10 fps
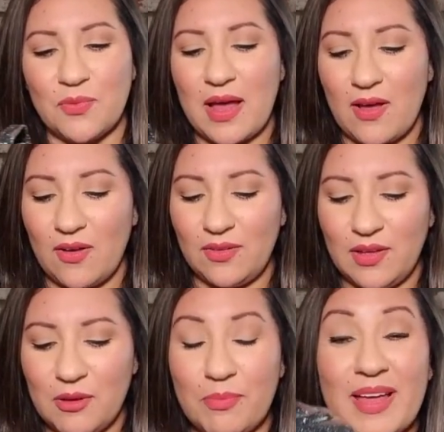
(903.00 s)
well.
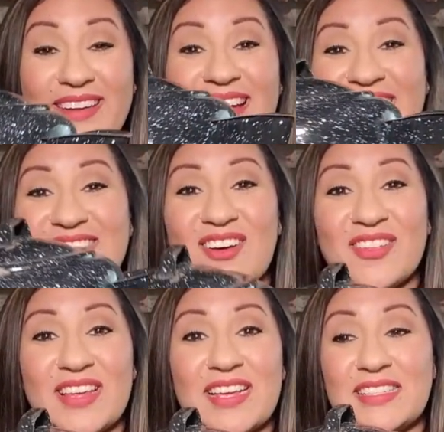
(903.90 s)
But I saw
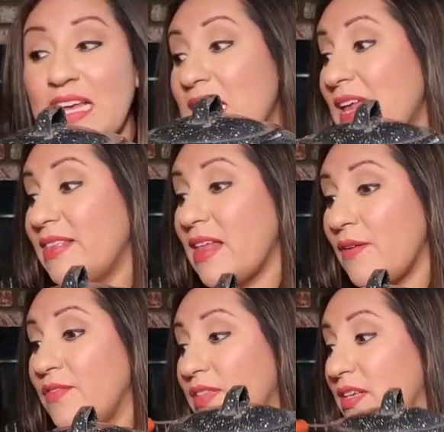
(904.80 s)
this and I
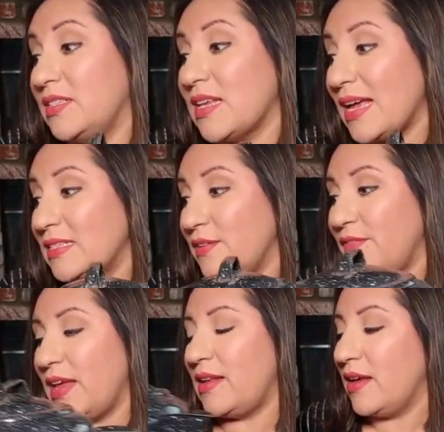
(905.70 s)
loved the size of
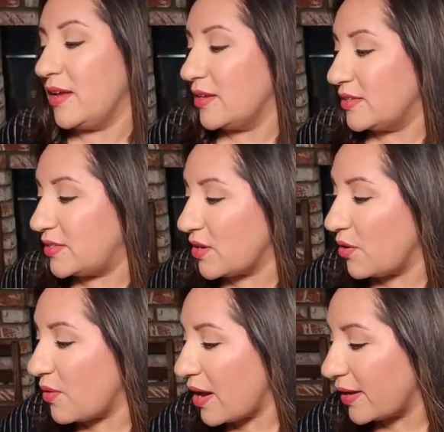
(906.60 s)
it.
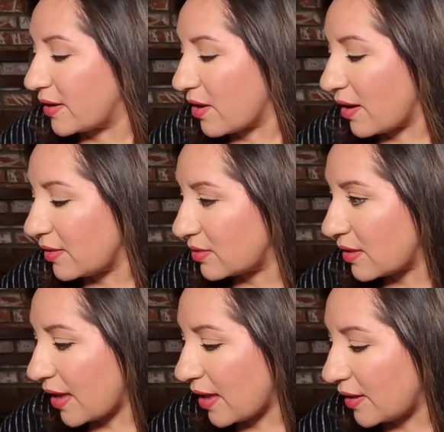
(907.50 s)
So I got
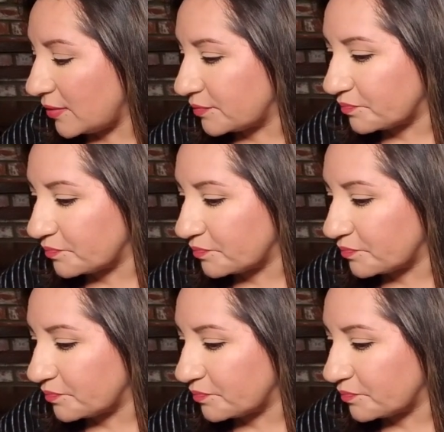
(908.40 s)
that.